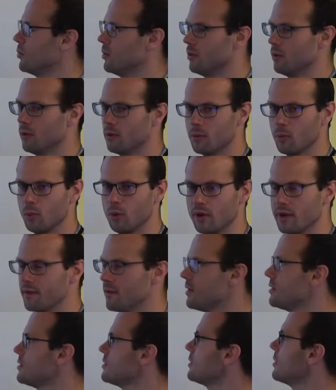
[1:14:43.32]
will, will give
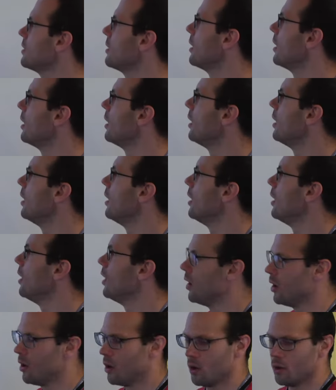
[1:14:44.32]
us.
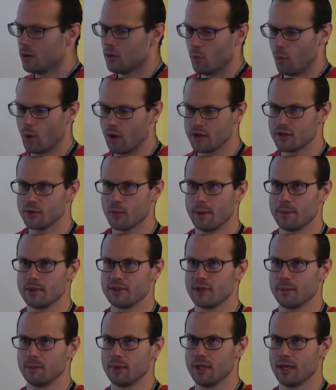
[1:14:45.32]
Where is
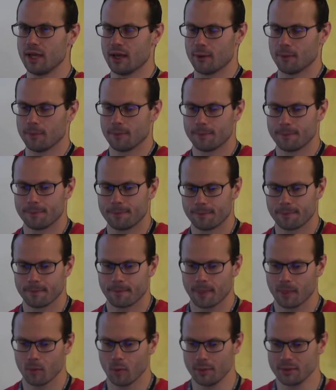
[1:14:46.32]
WebAssembly now?
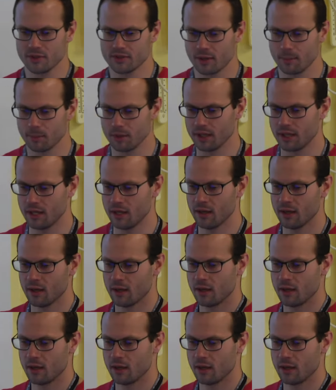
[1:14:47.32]
WebAssembly